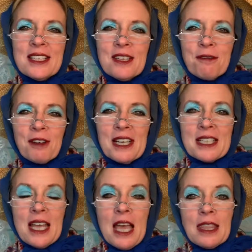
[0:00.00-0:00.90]

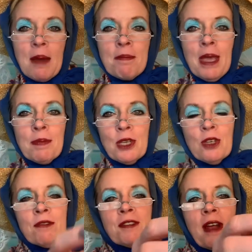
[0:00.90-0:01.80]
different that maybe
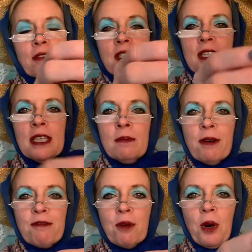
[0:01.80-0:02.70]
you've never seen
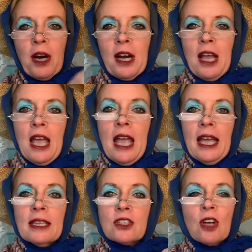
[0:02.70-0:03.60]
before.
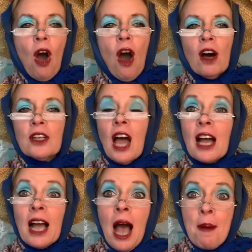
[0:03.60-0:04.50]
It's called a
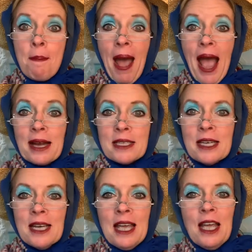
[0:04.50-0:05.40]
compact.
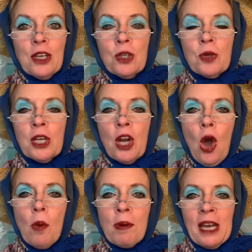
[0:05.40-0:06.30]
You can
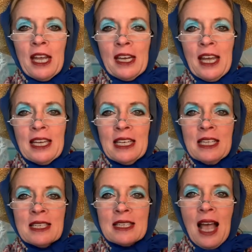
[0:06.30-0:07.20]
open it, and
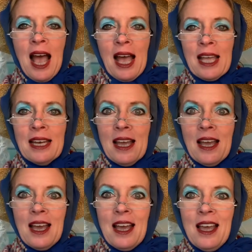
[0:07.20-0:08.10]
inside
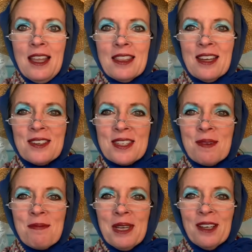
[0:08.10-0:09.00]
there's
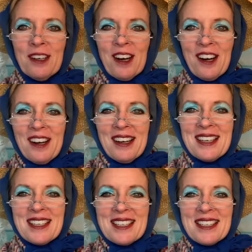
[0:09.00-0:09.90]
a mirror.
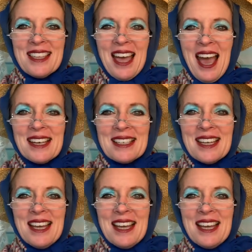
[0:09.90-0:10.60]
See that?